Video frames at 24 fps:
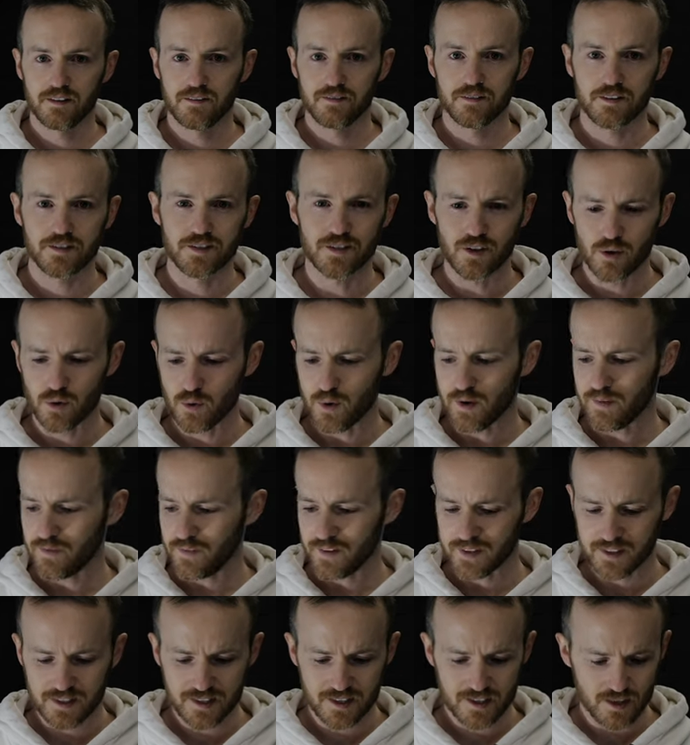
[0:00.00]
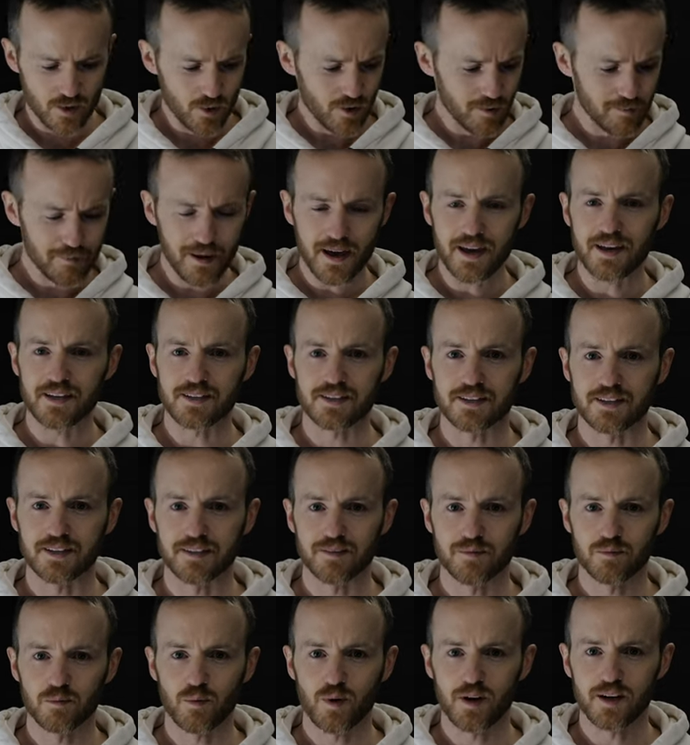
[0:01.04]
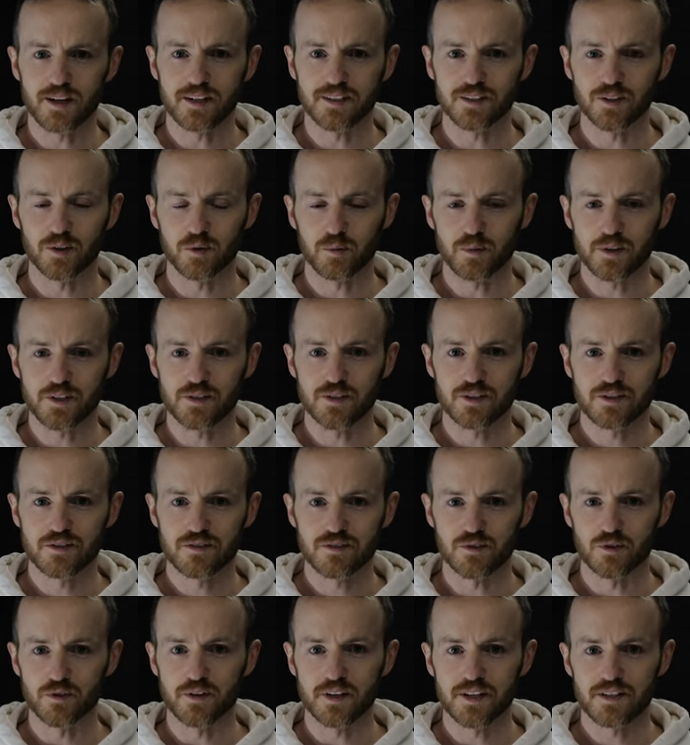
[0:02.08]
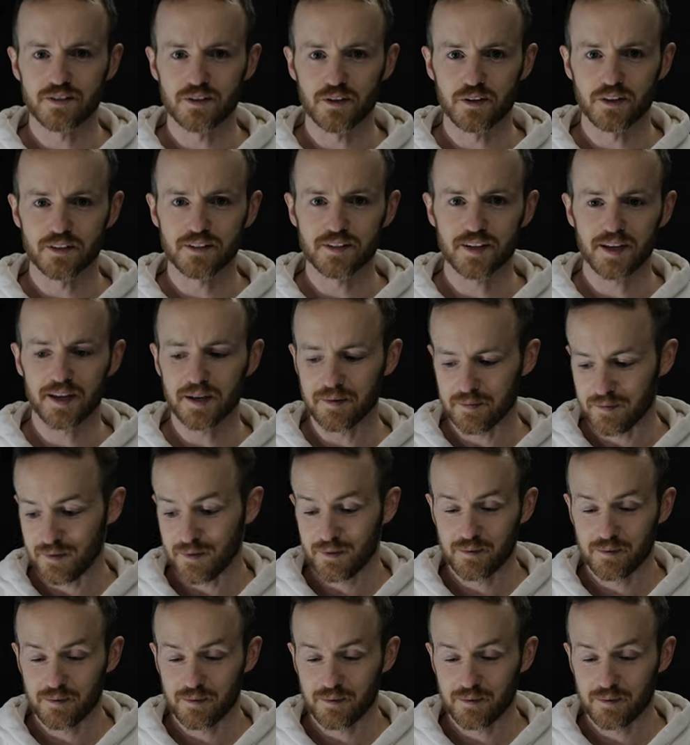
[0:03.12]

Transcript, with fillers: So if it's so amazing, why don't we just do this all the time?